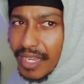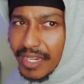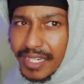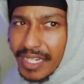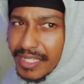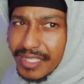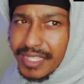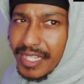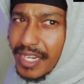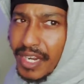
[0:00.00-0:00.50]

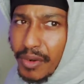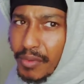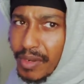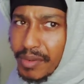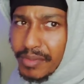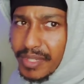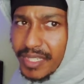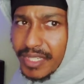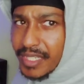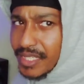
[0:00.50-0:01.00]
they said I don't
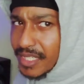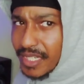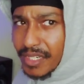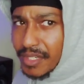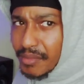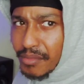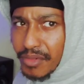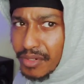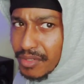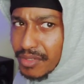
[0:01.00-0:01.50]
want to be a DJ
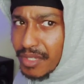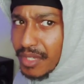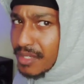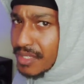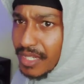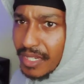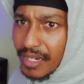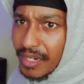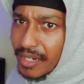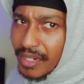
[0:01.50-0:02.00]
no more. So I
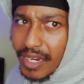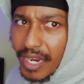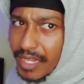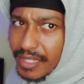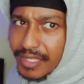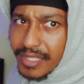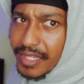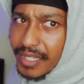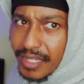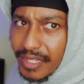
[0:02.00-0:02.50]
was like, all right,
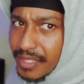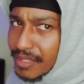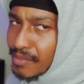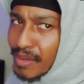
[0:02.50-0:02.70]
I'll take it.